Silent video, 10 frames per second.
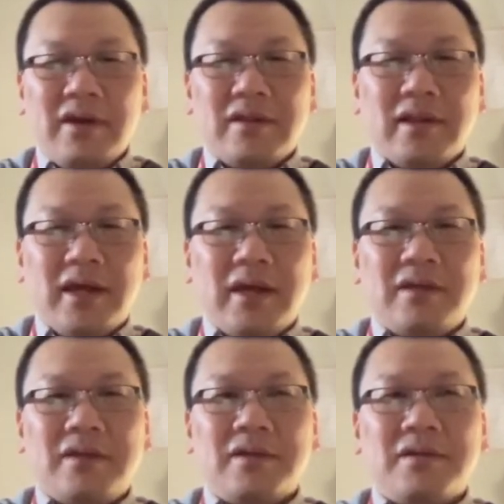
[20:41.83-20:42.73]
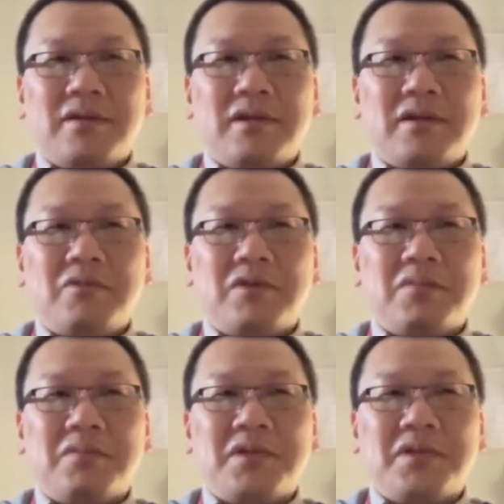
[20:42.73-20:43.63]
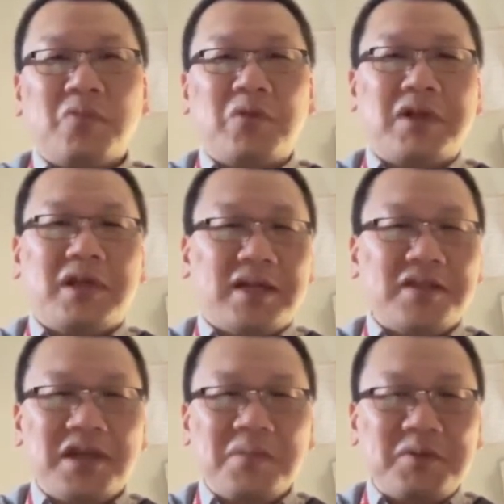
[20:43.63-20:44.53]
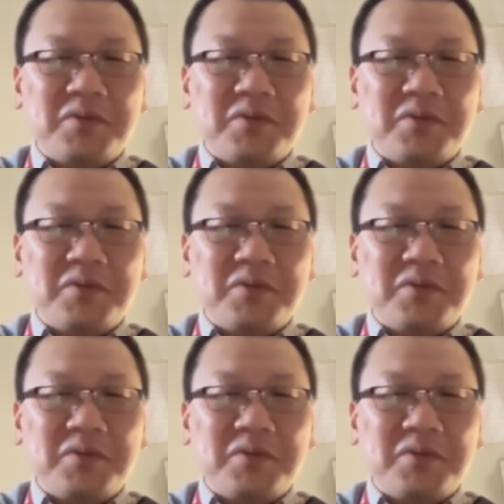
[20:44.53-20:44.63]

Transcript: like they were kind of weird concepts,